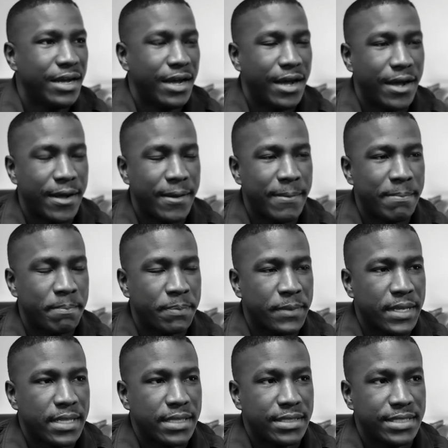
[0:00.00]

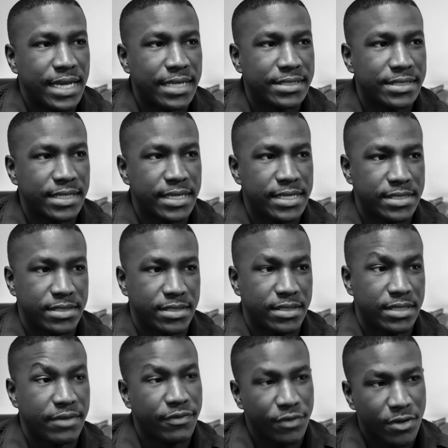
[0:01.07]
The test is
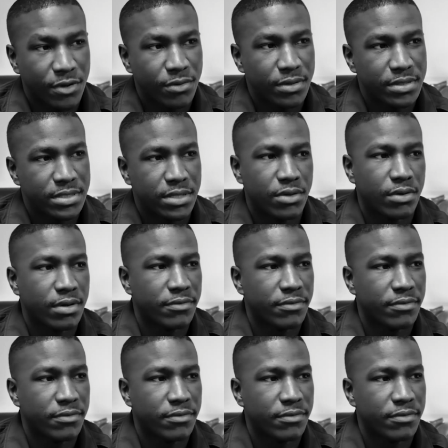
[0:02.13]
difficult, it's a little